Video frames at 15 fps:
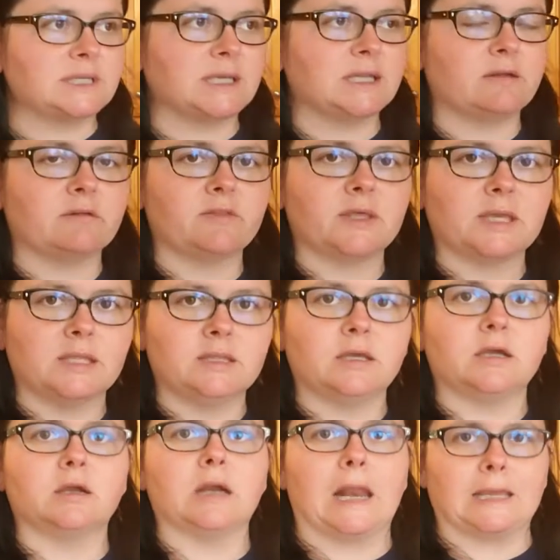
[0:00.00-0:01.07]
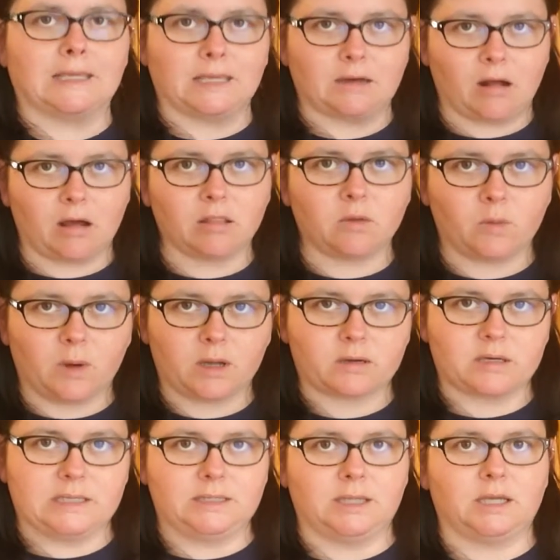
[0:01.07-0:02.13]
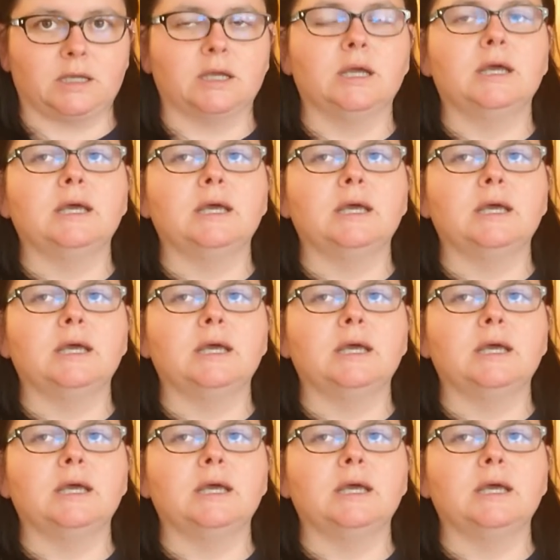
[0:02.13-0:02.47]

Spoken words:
I get everything in there and I get all the water in there,